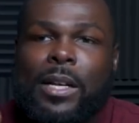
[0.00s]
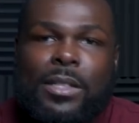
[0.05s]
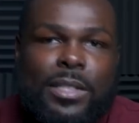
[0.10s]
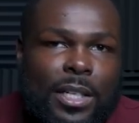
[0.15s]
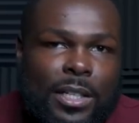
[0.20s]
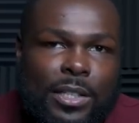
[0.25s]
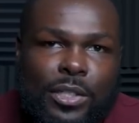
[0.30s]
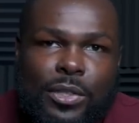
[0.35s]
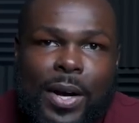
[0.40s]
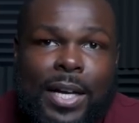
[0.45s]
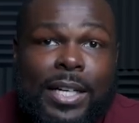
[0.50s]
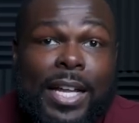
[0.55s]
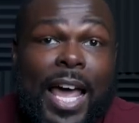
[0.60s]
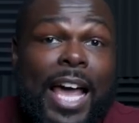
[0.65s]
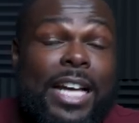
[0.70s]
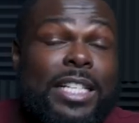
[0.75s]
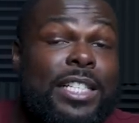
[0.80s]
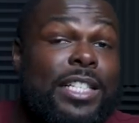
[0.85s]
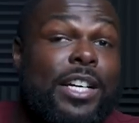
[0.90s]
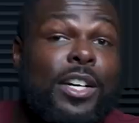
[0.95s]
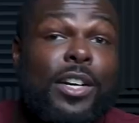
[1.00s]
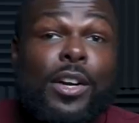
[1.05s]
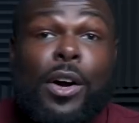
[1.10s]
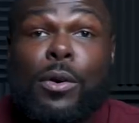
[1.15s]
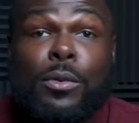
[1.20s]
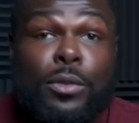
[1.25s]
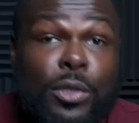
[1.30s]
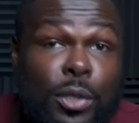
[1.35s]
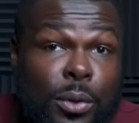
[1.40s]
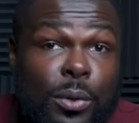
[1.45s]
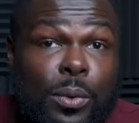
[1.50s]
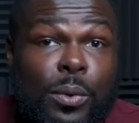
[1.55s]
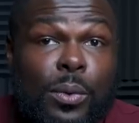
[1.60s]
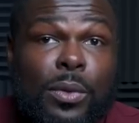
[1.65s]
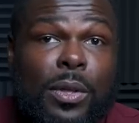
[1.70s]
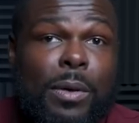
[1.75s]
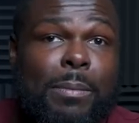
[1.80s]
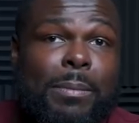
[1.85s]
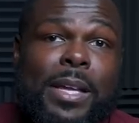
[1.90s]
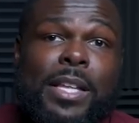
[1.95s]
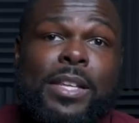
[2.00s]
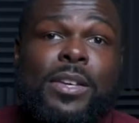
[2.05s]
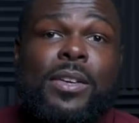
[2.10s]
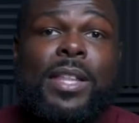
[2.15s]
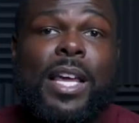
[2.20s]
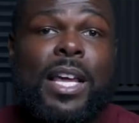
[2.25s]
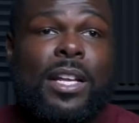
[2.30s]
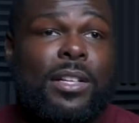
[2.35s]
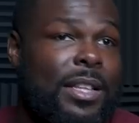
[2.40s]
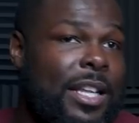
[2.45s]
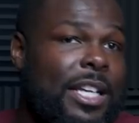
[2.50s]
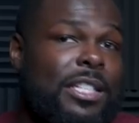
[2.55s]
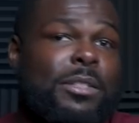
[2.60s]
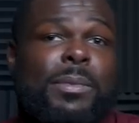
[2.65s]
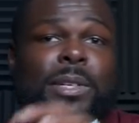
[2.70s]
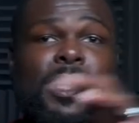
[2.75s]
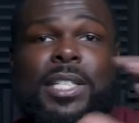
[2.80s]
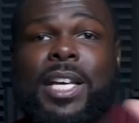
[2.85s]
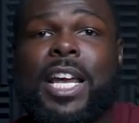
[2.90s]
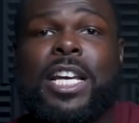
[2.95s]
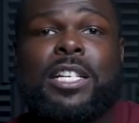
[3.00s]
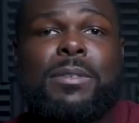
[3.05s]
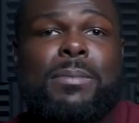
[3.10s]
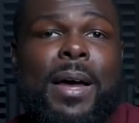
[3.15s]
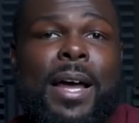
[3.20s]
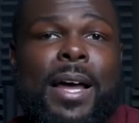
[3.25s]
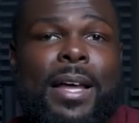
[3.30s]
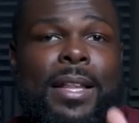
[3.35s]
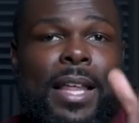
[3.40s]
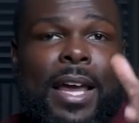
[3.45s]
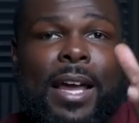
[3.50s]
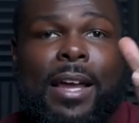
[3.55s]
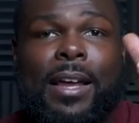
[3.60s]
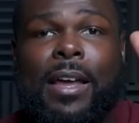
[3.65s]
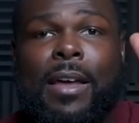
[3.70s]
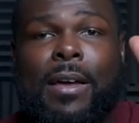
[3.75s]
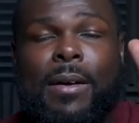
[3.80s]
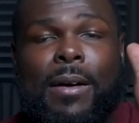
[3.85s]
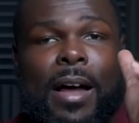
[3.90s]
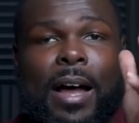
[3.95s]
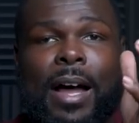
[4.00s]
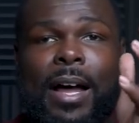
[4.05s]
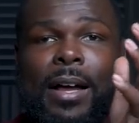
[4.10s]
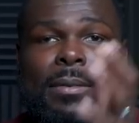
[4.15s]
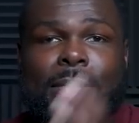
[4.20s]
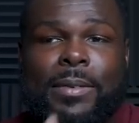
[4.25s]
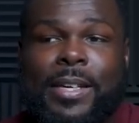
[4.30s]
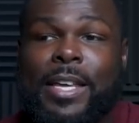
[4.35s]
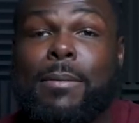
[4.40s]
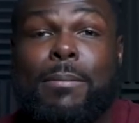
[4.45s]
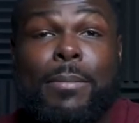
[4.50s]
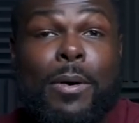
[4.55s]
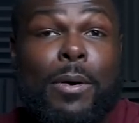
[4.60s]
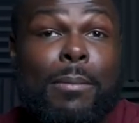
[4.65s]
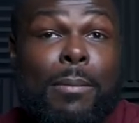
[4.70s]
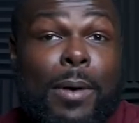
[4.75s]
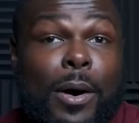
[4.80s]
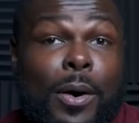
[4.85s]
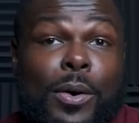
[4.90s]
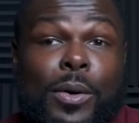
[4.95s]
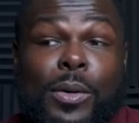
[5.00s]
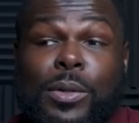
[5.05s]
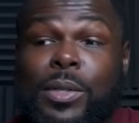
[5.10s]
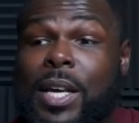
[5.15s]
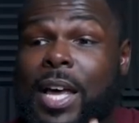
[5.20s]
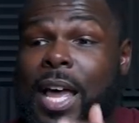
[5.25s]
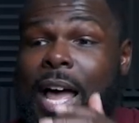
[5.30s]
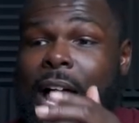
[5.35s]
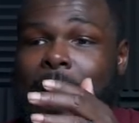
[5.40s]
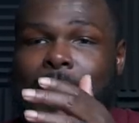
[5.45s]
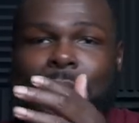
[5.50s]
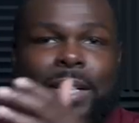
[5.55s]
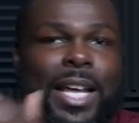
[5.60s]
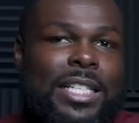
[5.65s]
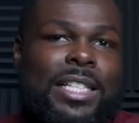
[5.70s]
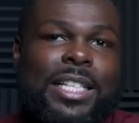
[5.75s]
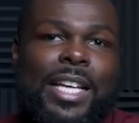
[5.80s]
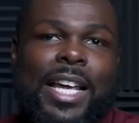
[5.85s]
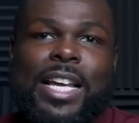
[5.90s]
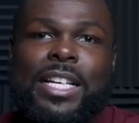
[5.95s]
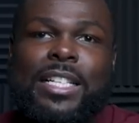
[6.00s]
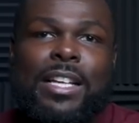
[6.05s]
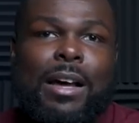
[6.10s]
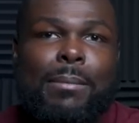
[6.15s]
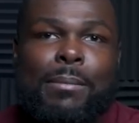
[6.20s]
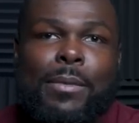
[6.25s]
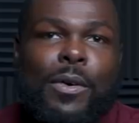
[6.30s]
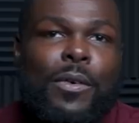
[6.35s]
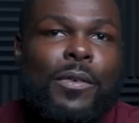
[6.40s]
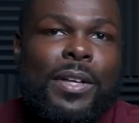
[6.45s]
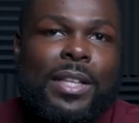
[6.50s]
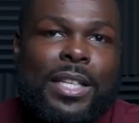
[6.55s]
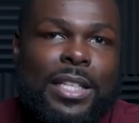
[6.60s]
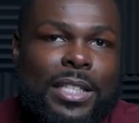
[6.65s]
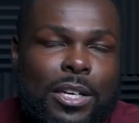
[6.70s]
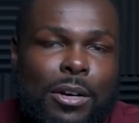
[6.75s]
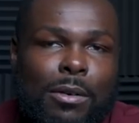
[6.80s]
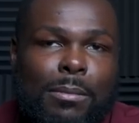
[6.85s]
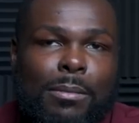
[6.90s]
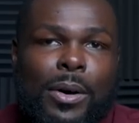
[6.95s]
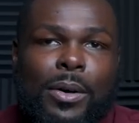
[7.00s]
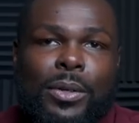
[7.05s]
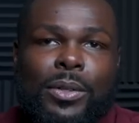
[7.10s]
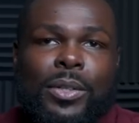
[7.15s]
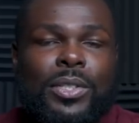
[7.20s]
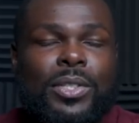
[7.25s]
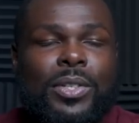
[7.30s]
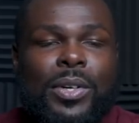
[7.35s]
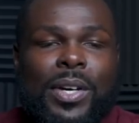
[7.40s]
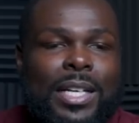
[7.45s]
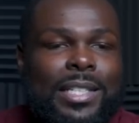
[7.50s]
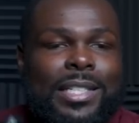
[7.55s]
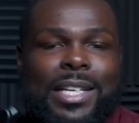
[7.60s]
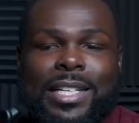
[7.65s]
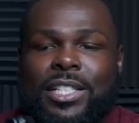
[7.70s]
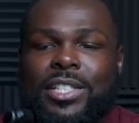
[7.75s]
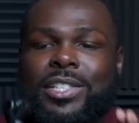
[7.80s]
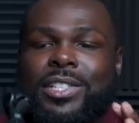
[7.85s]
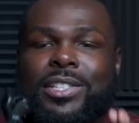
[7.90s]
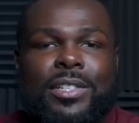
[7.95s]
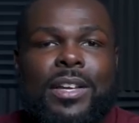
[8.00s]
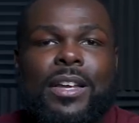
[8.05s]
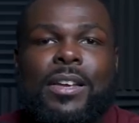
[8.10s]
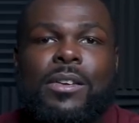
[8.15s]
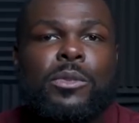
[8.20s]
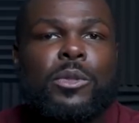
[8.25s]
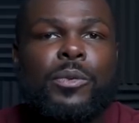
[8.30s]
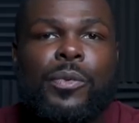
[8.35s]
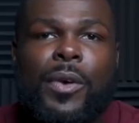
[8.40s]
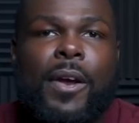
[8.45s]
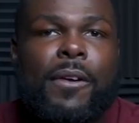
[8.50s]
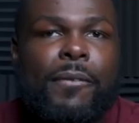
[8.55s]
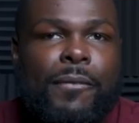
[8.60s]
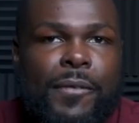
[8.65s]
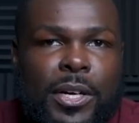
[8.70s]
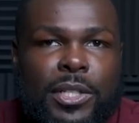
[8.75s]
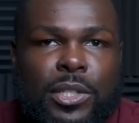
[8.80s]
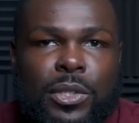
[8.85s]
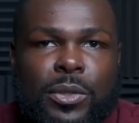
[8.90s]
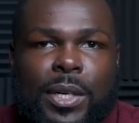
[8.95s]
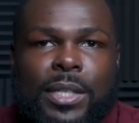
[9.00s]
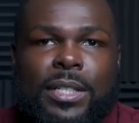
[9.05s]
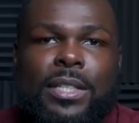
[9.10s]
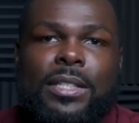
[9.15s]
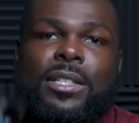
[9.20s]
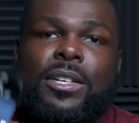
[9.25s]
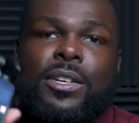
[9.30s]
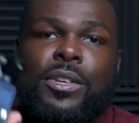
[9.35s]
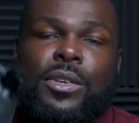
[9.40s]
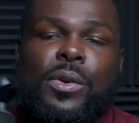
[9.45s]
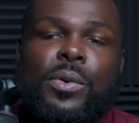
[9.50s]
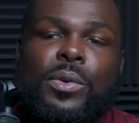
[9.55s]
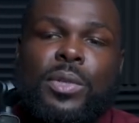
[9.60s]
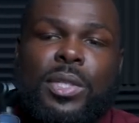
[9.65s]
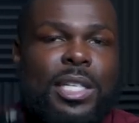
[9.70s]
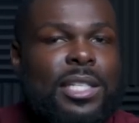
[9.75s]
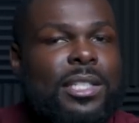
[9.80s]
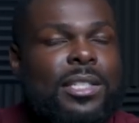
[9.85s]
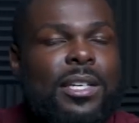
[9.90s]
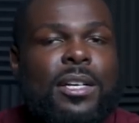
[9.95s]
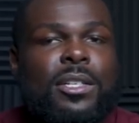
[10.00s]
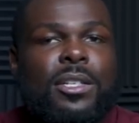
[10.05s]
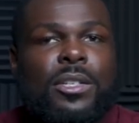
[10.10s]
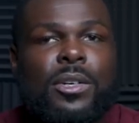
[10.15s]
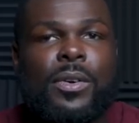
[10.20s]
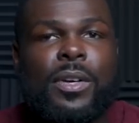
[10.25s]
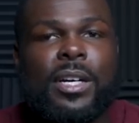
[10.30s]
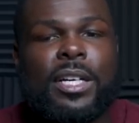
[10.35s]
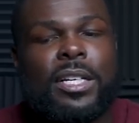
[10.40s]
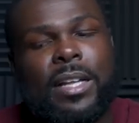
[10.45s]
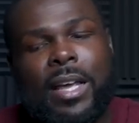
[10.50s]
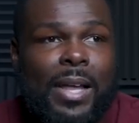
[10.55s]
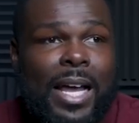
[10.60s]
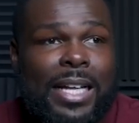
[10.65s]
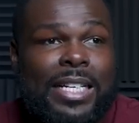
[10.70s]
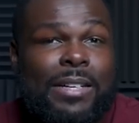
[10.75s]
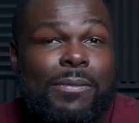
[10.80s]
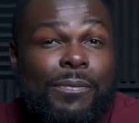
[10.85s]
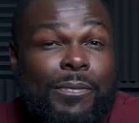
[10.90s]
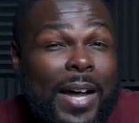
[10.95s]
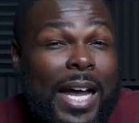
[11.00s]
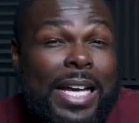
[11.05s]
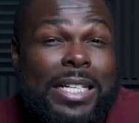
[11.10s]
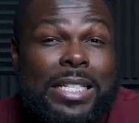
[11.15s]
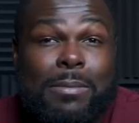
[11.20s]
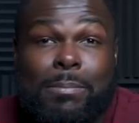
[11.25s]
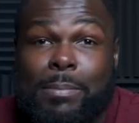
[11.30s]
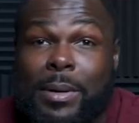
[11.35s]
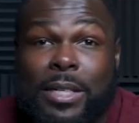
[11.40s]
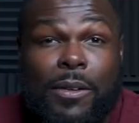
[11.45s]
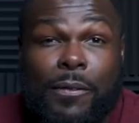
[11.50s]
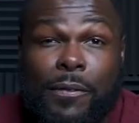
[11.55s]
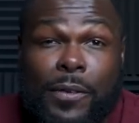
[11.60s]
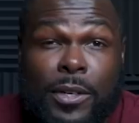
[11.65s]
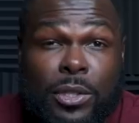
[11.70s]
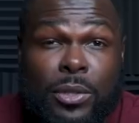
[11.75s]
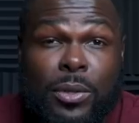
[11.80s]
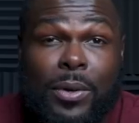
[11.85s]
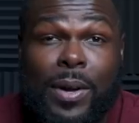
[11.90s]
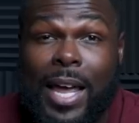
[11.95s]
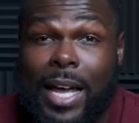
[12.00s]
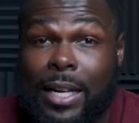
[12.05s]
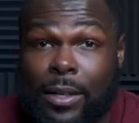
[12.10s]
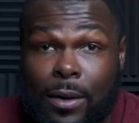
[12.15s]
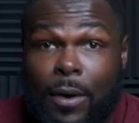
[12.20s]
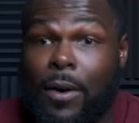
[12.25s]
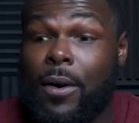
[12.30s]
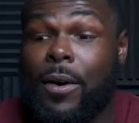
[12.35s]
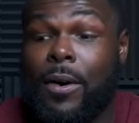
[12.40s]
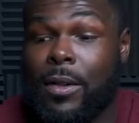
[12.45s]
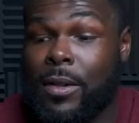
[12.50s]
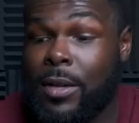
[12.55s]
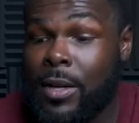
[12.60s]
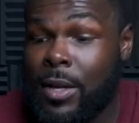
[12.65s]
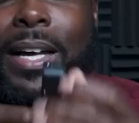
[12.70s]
to try to actually go to the menu that lets me change my like gimbal mode, I would actually end up moving the tilt motor. So it was very frustrating to use this touchscreen. I didn't find it beneficial at all.